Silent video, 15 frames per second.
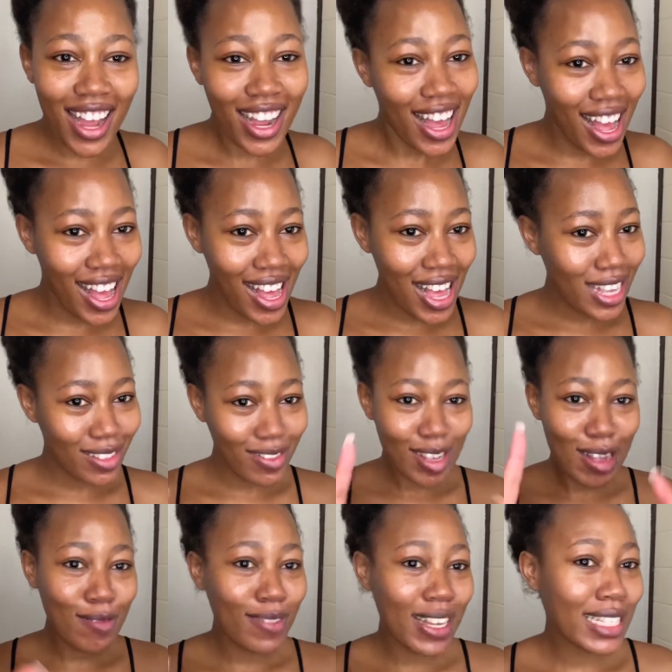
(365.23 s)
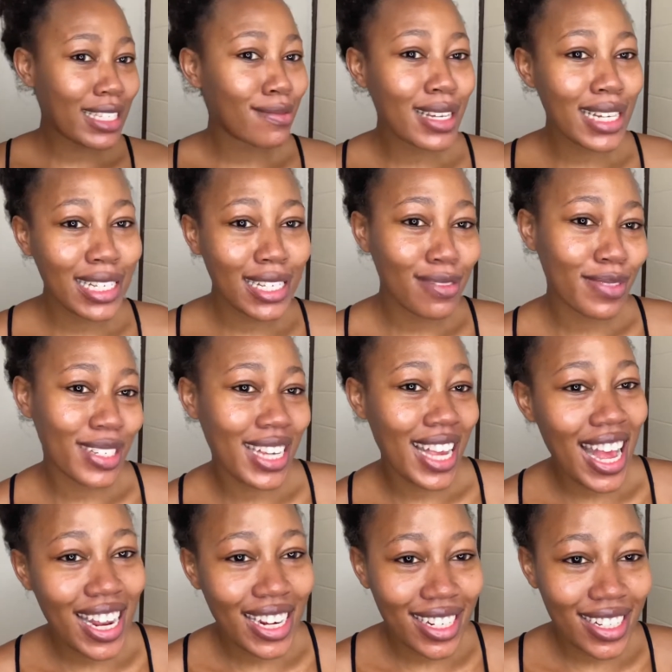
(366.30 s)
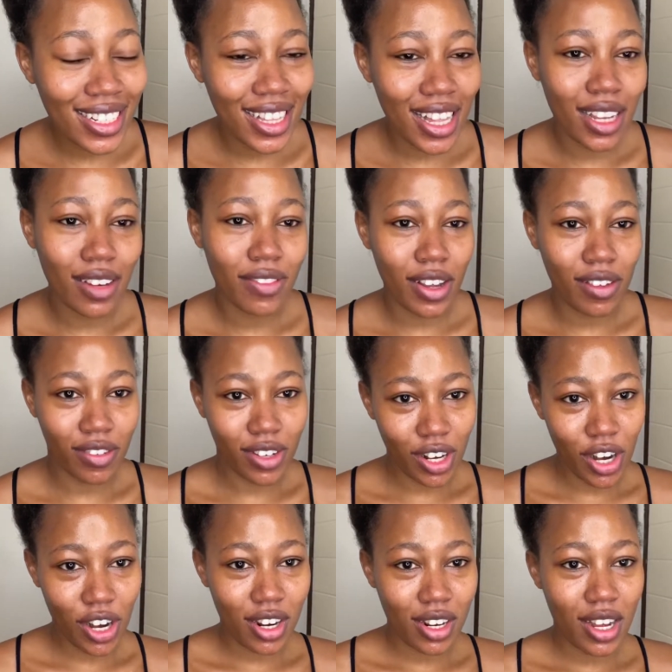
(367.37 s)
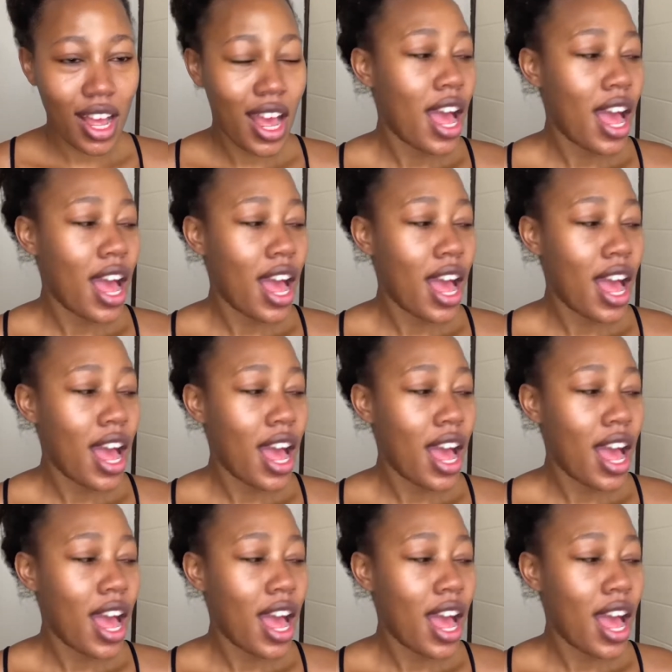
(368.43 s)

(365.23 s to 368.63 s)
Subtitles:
guys, welcome back to my YouTube channel at 5 o'clock.